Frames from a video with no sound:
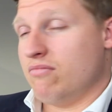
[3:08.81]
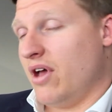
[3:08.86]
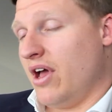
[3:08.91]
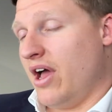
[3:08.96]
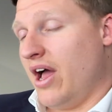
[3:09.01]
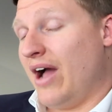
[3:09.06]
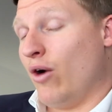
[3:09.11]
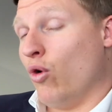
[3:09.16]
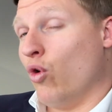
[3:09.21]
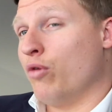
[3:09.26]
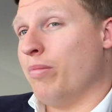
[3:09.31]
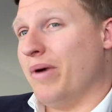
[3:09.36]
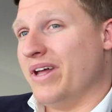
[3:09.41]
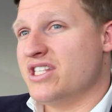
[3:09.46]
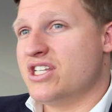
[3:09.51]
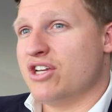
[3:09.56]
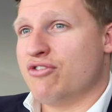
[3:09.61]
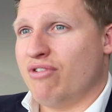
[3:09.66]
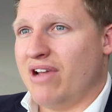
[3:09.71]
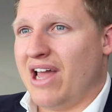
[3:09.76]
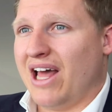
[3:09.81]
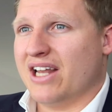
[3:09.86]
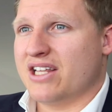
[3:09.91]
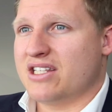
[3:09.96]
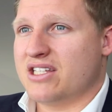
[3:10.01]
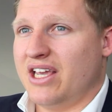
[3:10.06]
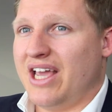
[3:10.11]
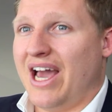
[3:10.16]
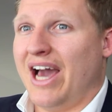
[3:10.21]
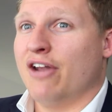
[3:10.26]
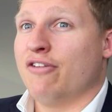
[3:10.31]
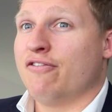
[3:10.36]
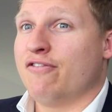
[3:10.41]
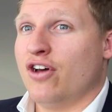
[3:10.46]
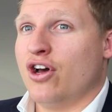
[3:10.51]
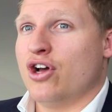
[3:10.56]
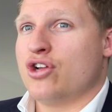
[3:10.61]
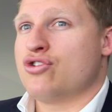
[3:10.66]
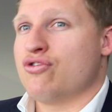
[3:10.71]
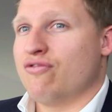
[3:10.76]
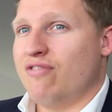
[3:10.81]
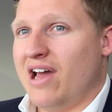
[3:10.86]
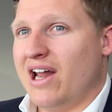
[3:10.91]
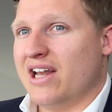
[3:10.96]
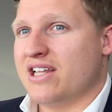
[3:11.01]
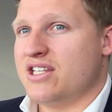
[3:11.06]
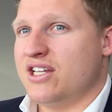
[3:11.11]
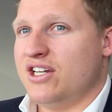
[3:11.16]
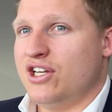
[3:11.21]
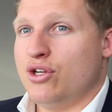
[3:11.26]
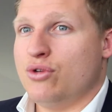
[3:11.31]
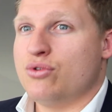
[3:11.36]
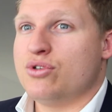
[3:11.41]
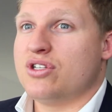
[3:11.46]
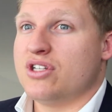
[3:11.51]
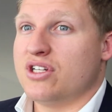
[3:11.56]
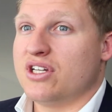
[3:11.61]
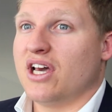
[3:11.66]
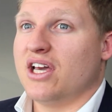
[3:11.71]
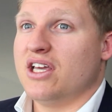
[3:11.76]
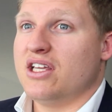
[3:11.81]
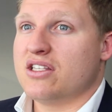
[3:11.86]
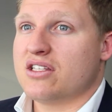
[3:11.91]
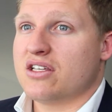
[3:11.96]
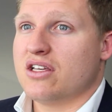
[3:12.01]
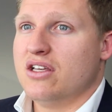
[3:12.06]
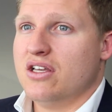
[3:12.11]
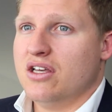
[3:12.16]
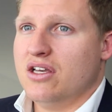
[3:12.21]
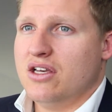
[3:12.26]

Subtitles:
augmented reality and virtual reality news to date.